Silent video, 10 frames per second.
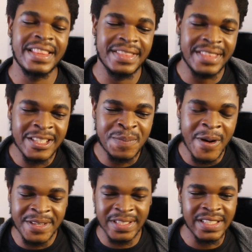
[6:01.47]
This
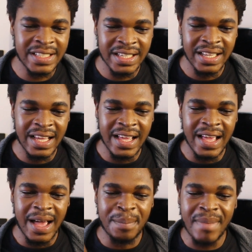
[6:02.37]
person,
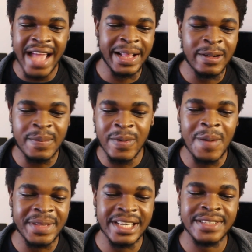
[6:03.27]
Michael
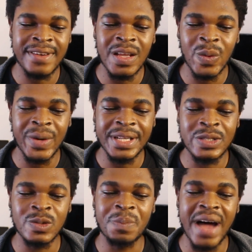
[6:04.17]
Bromley, has found a way
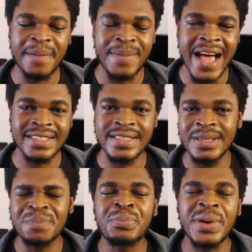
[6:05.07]
to bypass
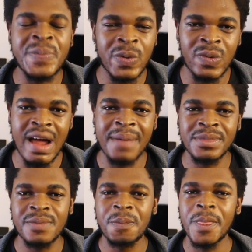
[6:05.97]
the
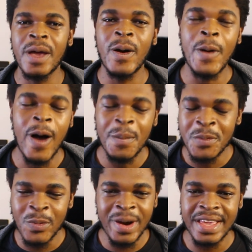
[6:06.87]
pre-programmed
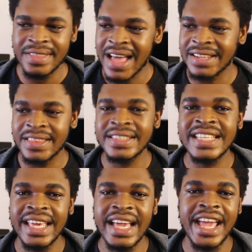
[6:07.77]
um, way that this
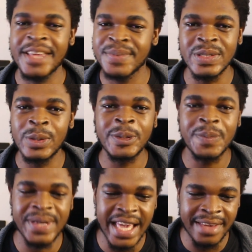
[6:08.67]
A I has been told to
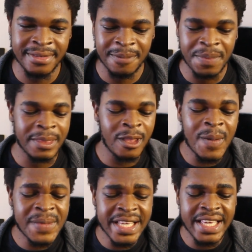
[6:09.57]
behave.
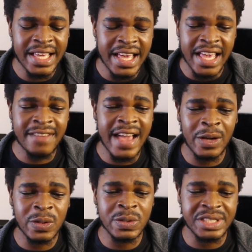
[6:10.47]
Normally, if I
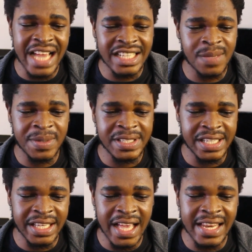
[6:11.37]
go to
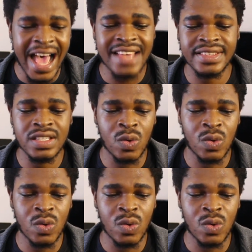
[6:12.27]
ChatGPT and ask this